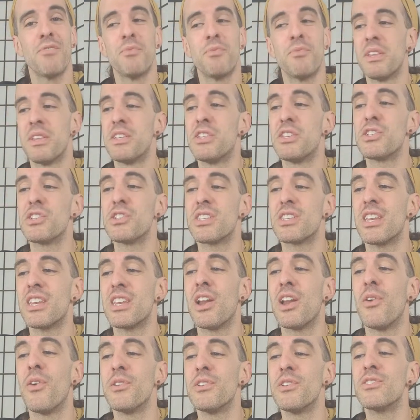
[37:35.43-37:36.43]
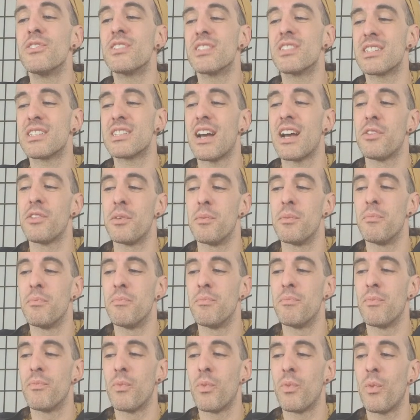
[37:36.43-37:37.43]
Just tell them.
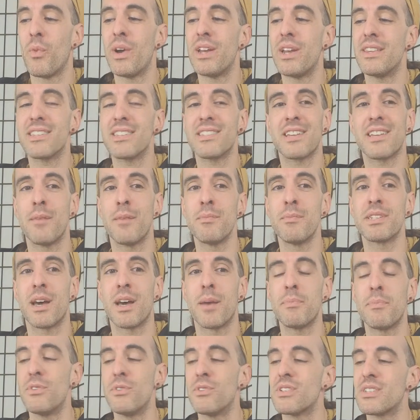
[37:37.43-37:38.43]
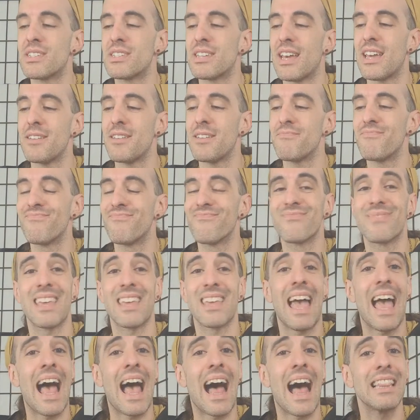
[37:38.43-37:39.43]
When this comes up, you just say,
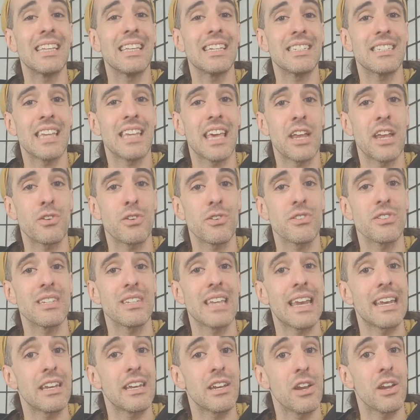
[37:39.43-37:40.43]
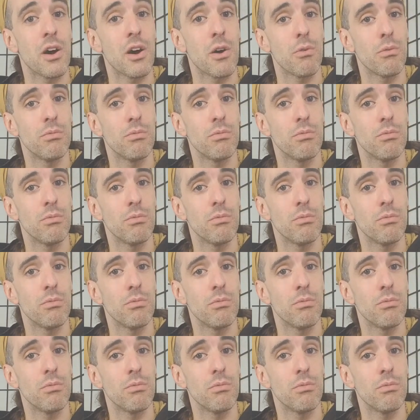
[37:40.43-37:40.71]
Alexander said no.